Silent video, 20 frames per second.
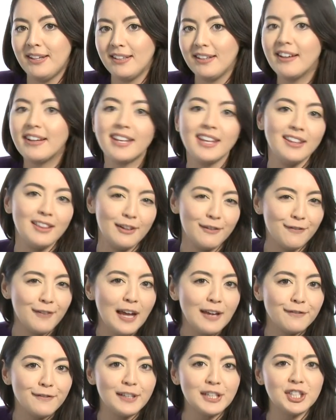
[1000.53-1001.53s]
like in the
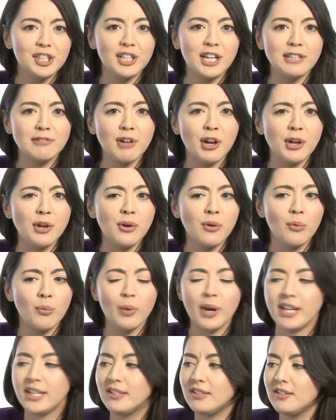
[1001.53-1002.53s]
fanfiction I wrote.
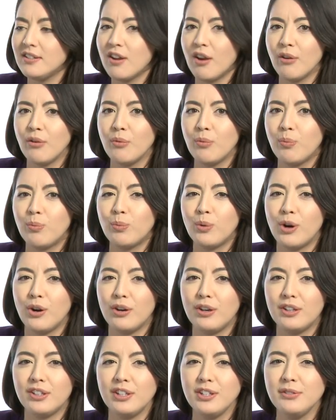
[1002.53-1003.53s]
Wait, no, what?